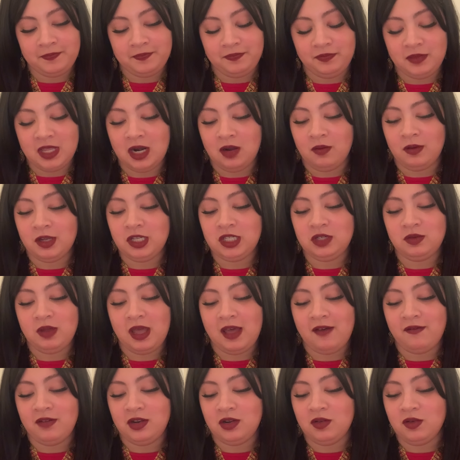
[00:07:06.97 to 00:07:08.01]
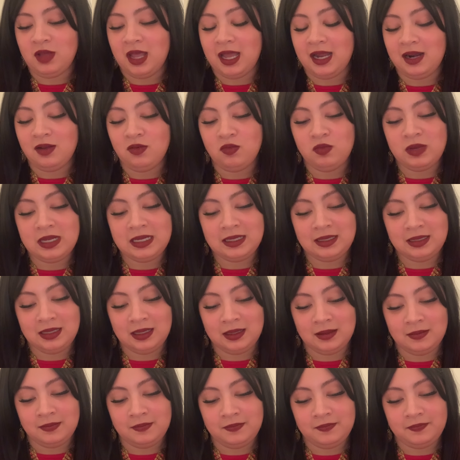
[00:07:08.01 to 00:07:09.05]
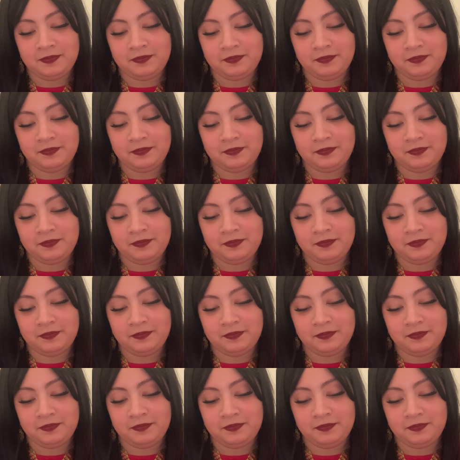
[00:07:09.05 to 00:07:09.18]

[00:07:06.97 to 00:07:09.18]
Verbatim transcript: They don't want you having no kind of wisdom.